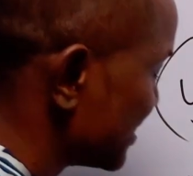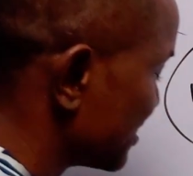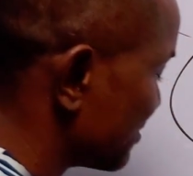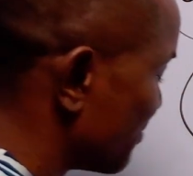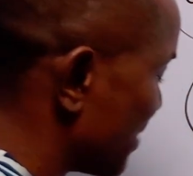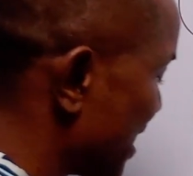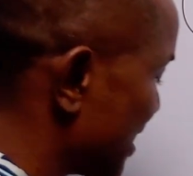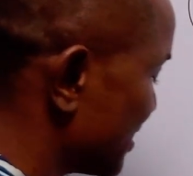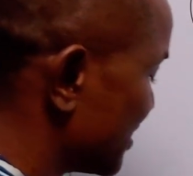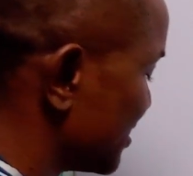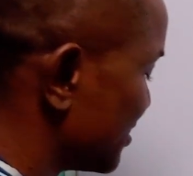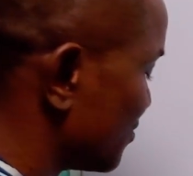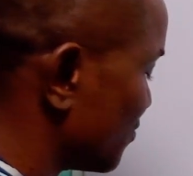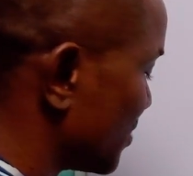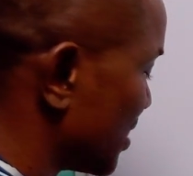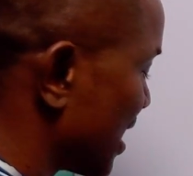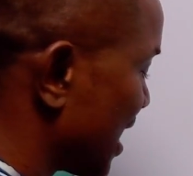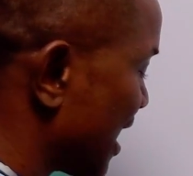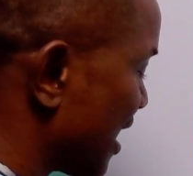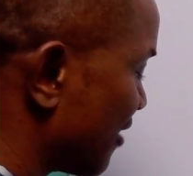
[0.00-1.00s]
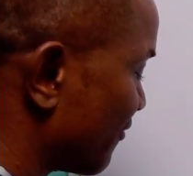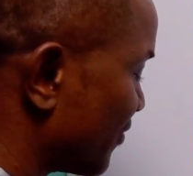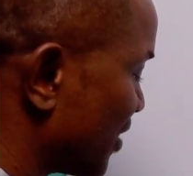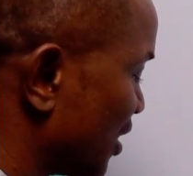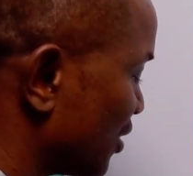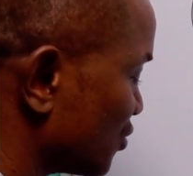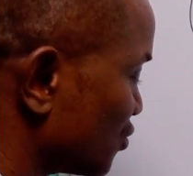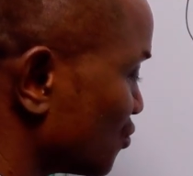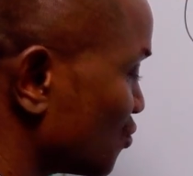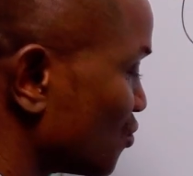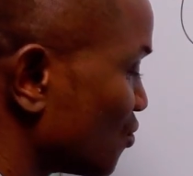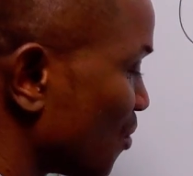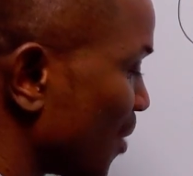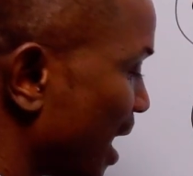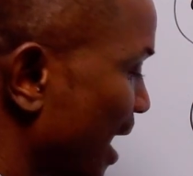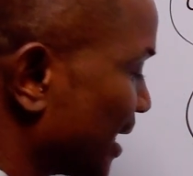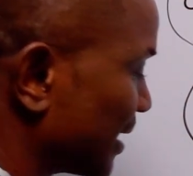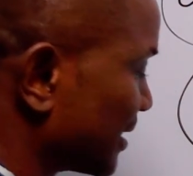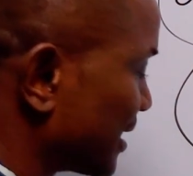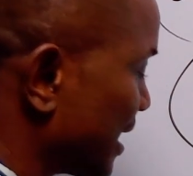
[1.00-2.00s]
this by this, we have
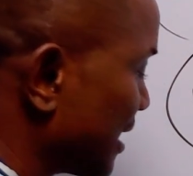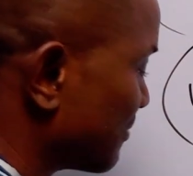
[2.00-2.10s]
2y